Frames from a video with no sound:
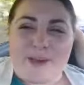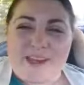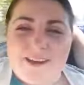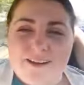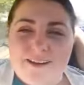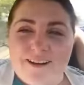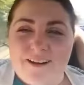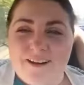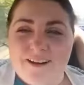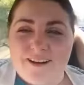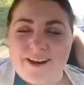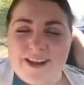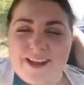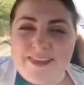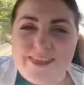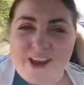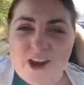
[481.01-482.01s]
we are
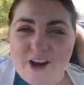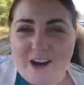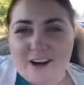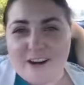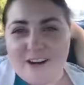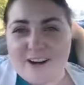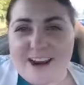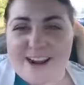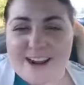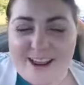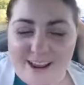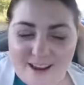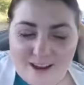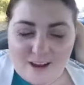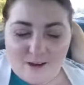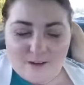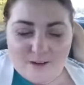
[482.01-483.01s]
in the car right
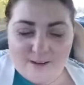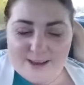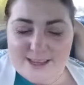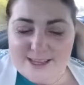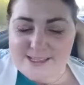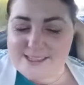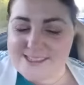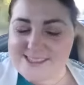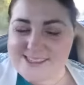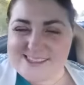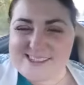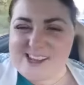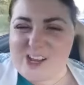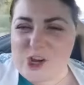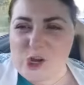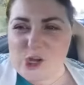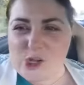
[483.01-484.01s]
now. It's
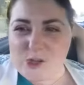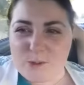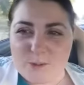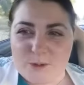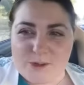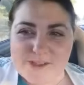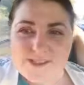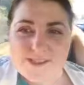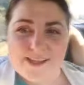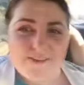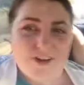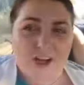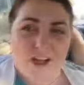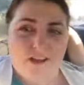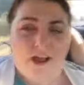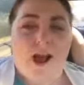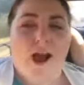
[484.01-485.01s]
almost 7
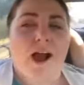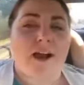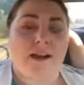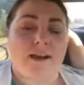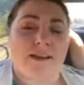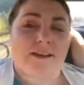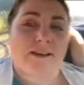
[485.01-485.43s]
o'clock.